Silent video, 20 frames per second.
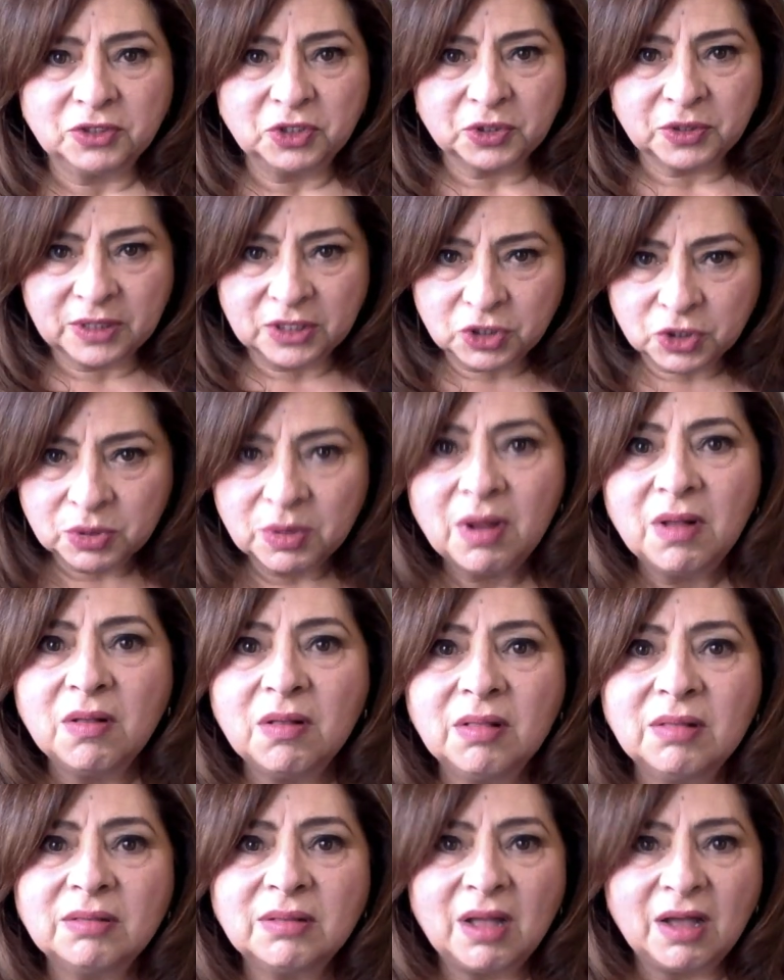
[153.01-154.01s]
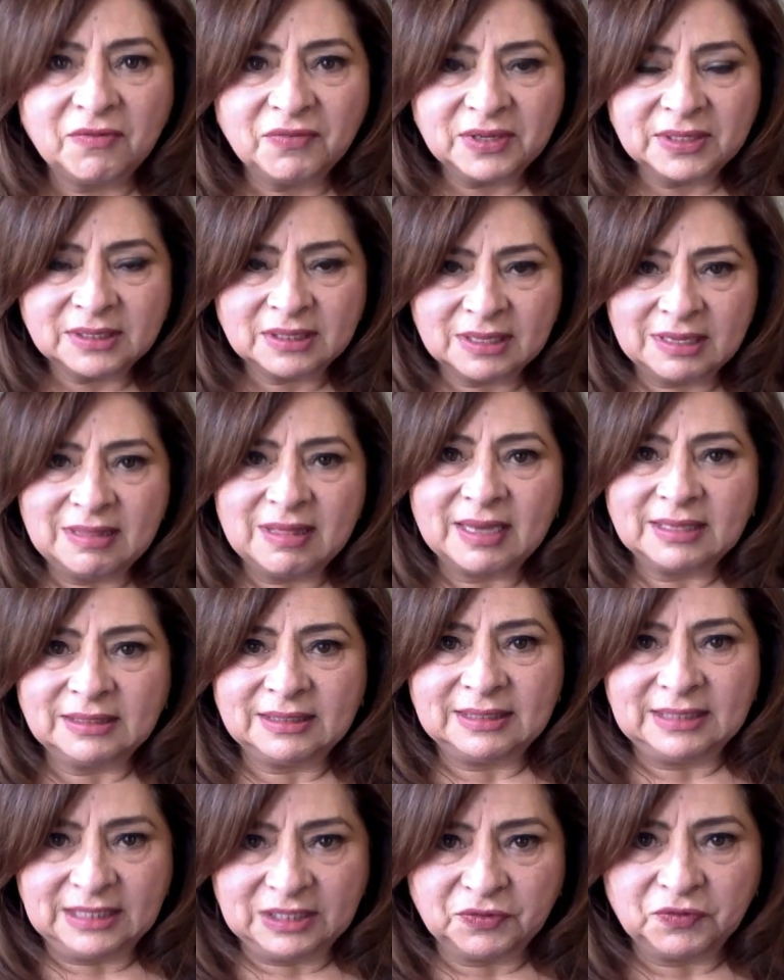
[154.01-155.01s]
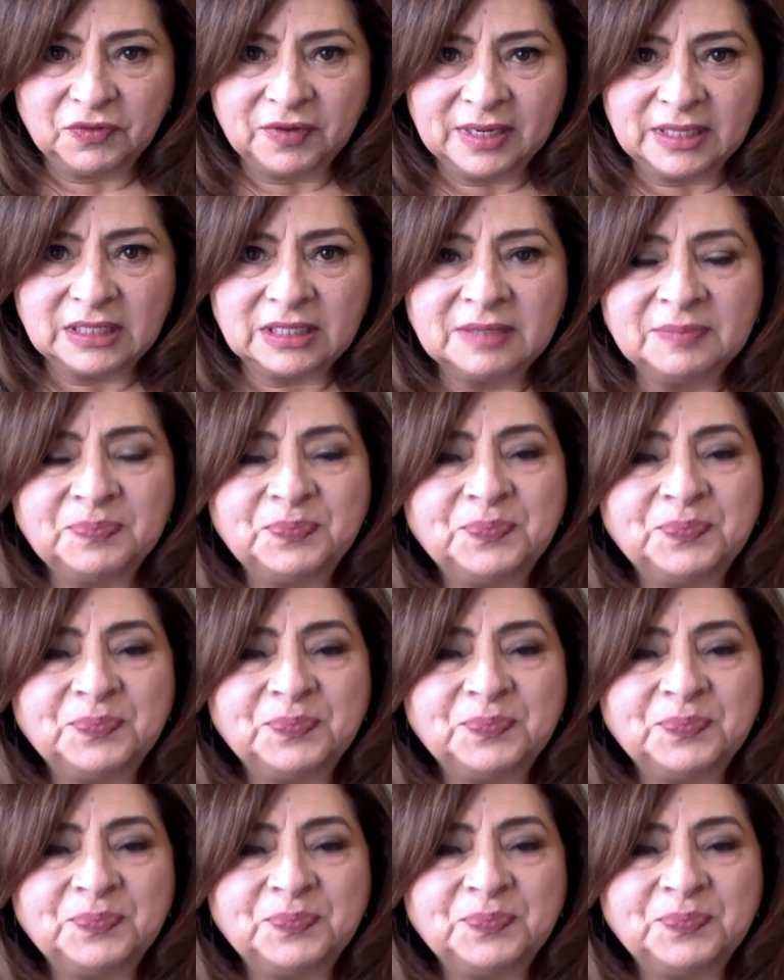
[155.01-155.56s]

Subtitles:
your control, obviously that's different.